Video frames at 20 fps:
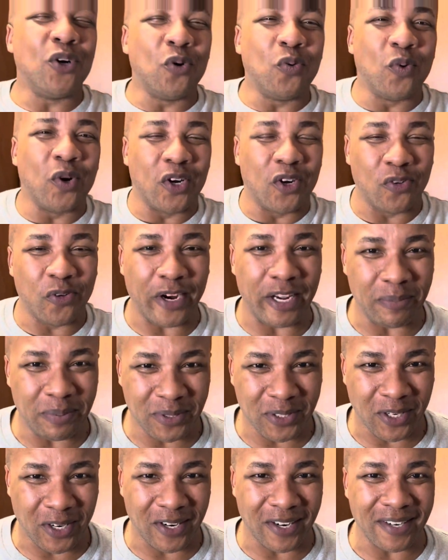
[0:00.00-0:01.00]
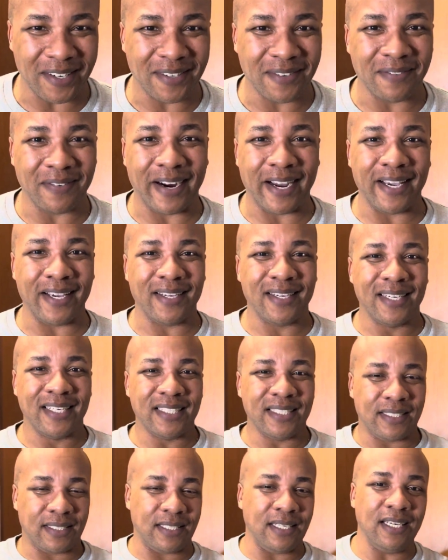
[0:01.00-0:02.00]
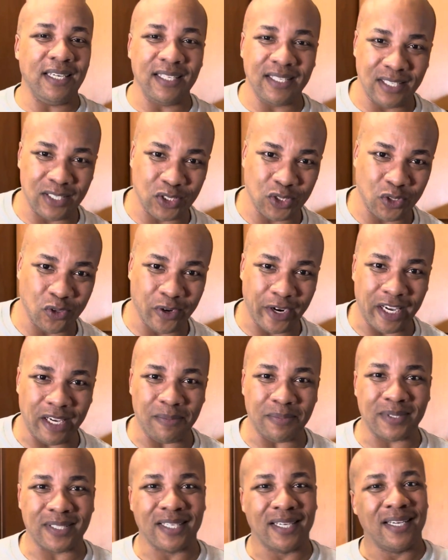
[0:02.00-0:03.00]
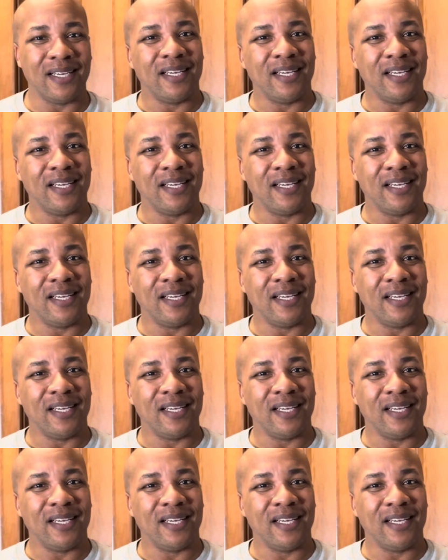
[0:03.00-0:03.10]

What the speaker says: what grapes are, right? Seedless grapes,